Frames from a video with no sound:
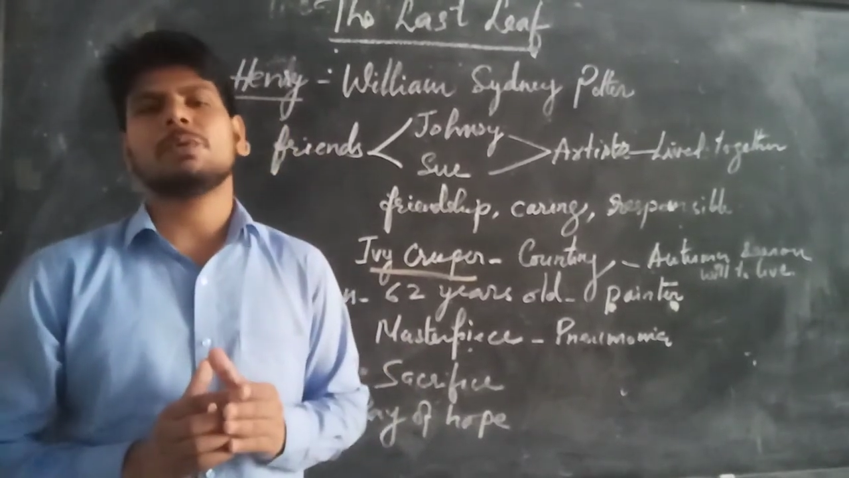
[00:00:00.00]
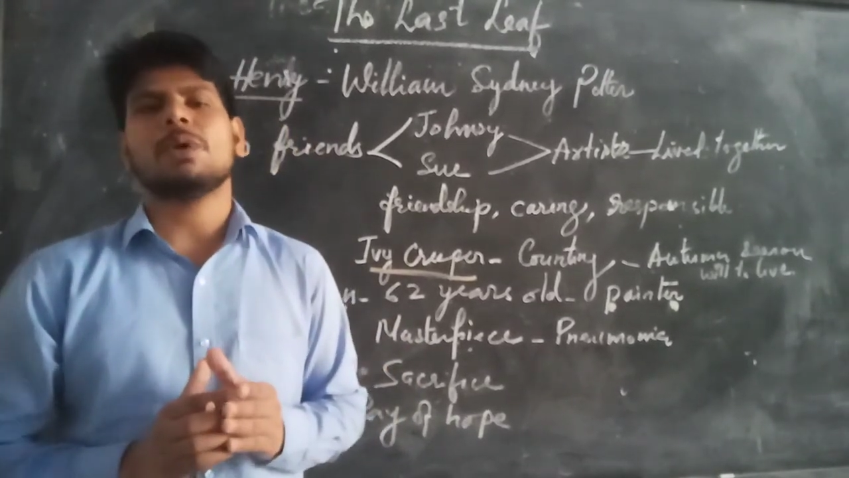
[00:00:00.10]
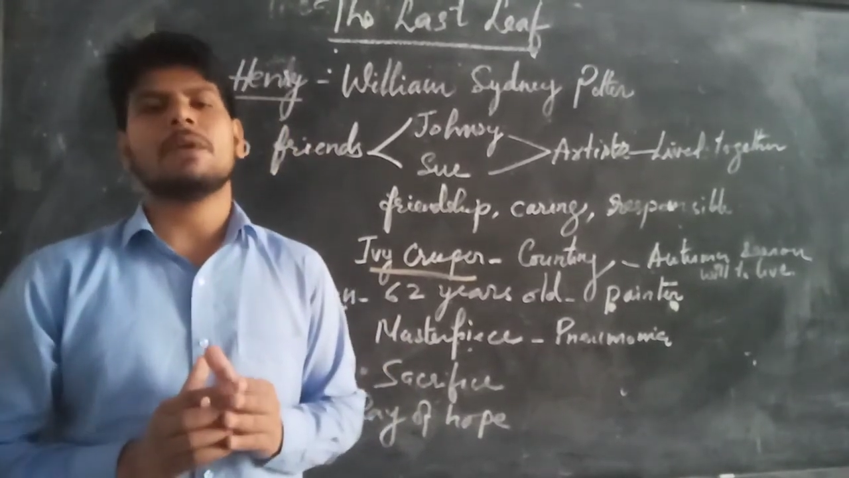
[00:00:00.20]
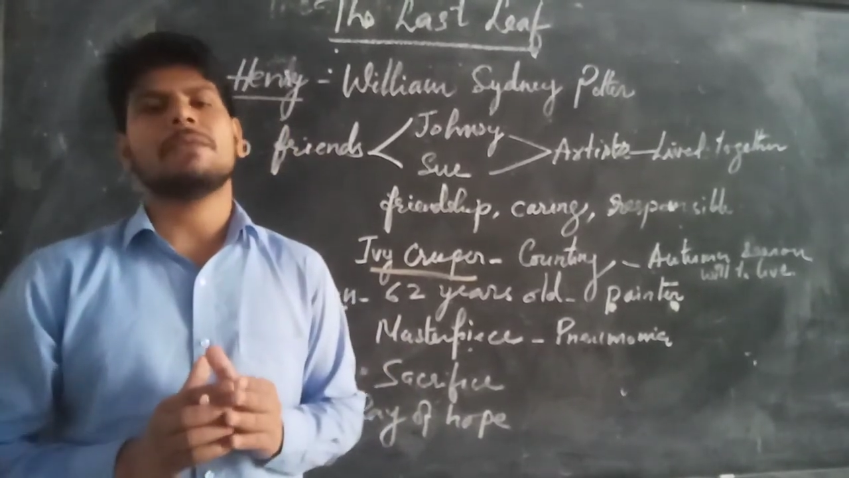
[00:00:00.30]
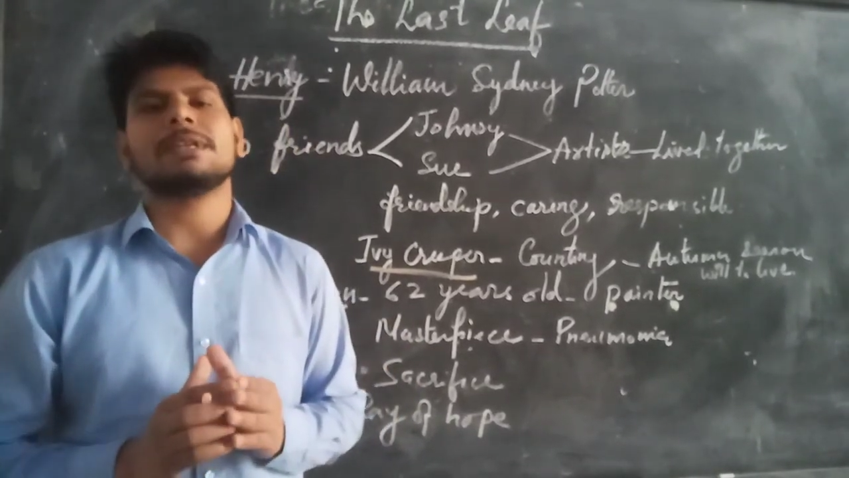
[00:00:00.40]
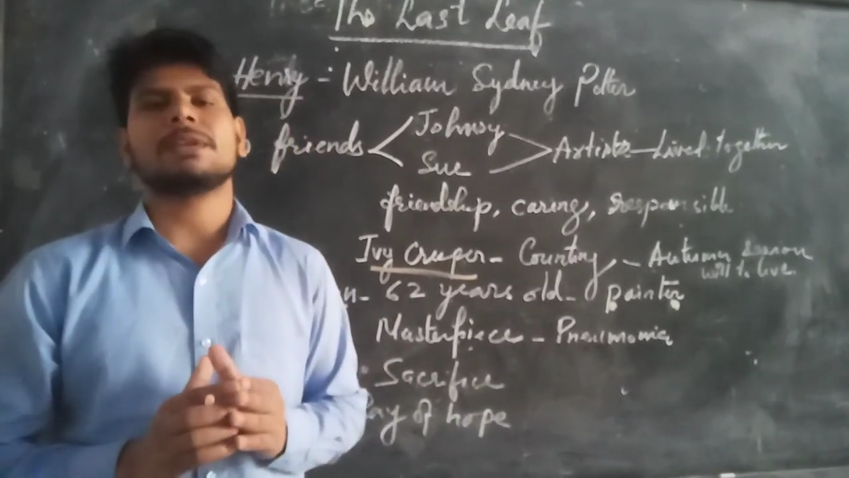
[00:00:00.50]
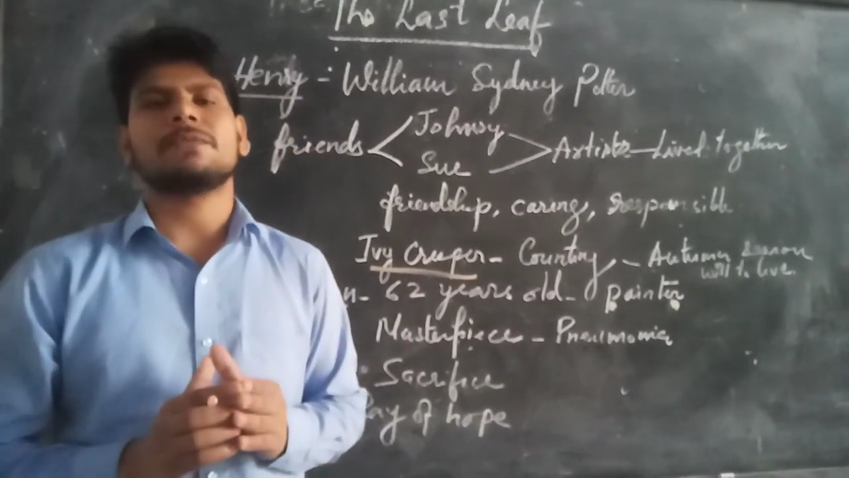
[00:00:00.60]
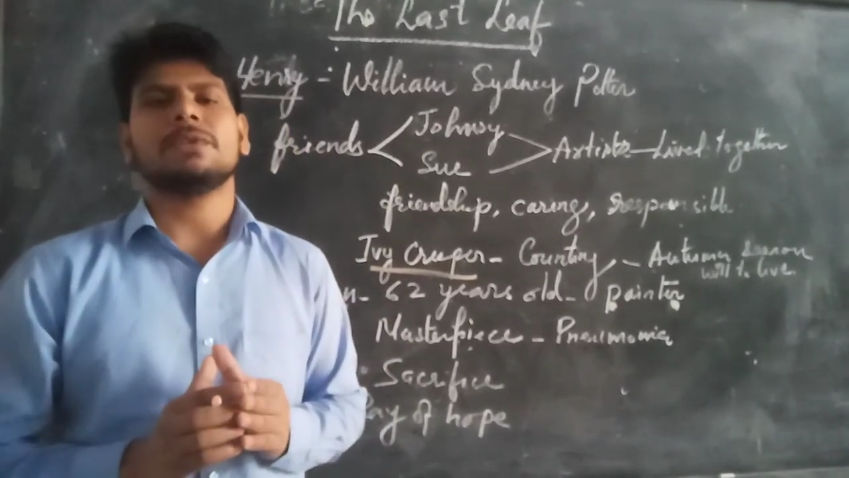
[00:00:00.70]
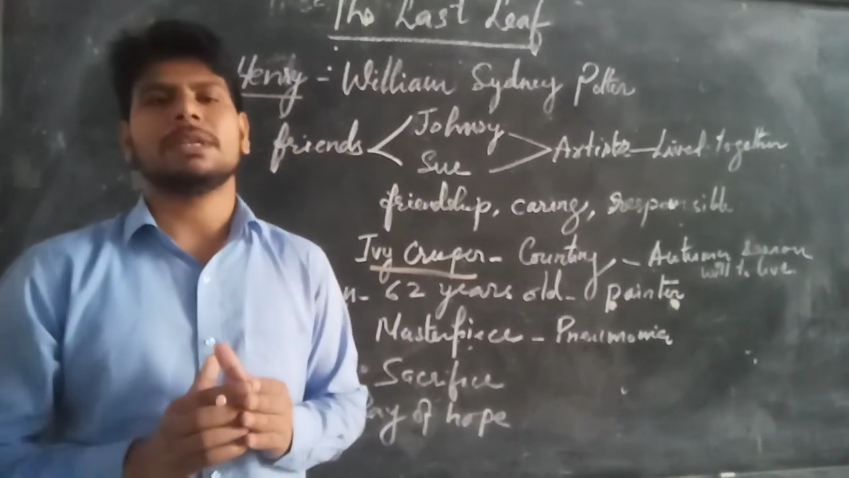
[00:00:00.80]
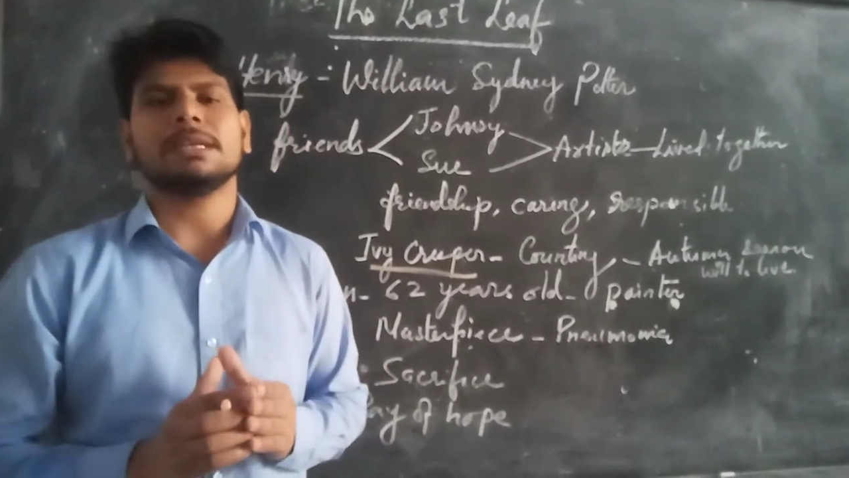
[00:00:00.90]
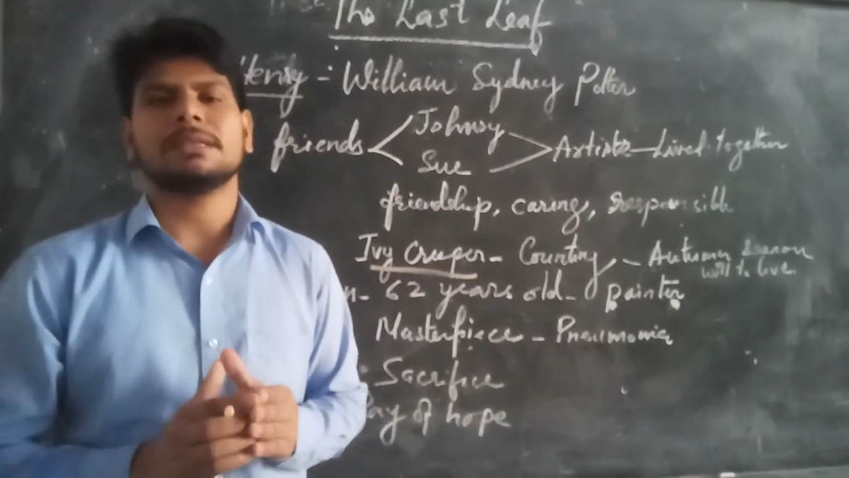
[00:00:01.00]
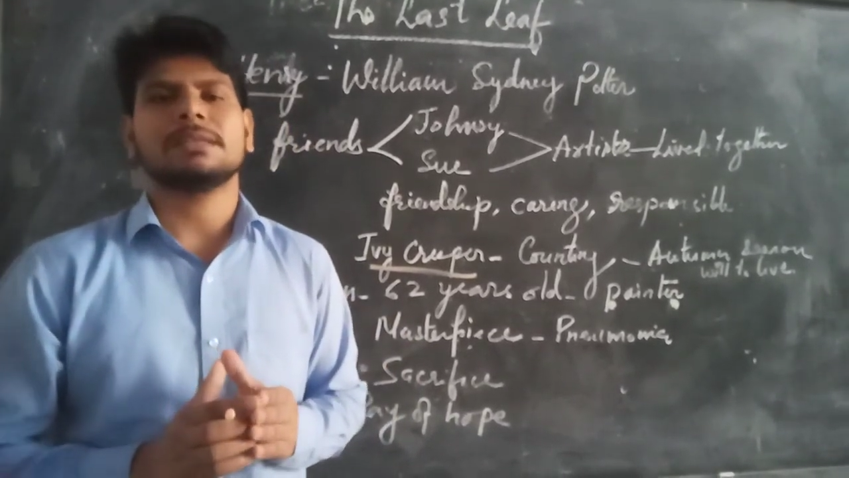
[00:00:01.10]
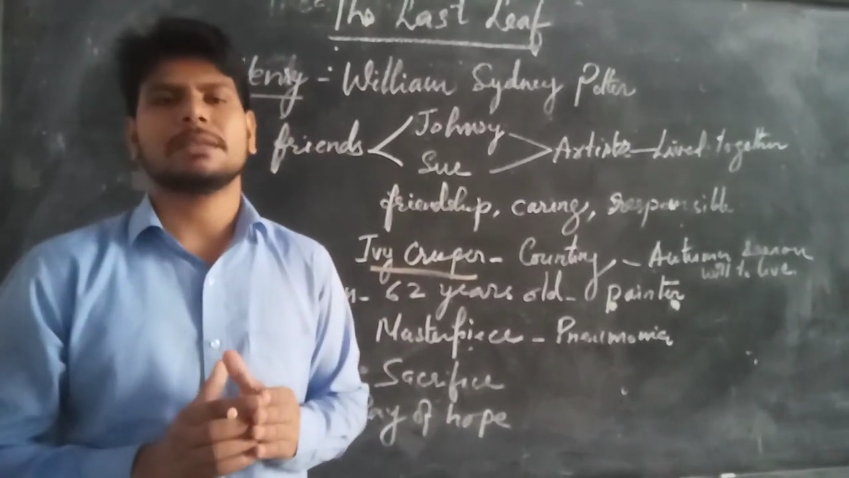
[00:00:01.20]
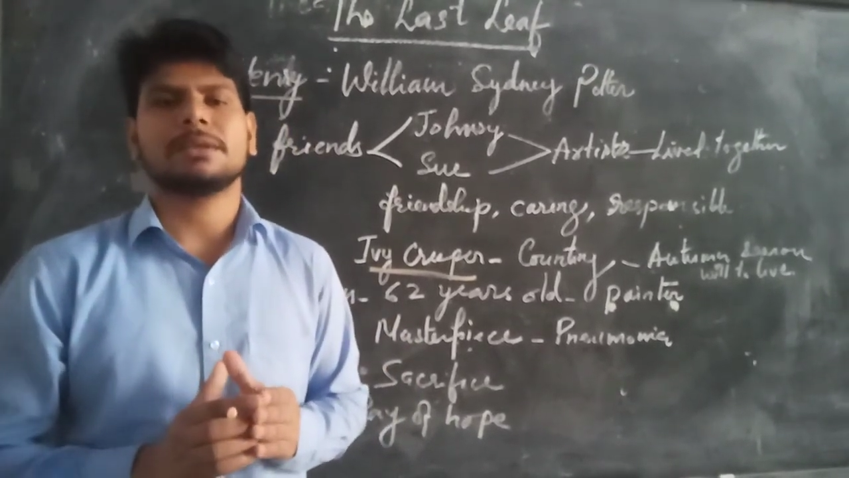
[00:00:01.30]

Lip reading: you a wonderful day.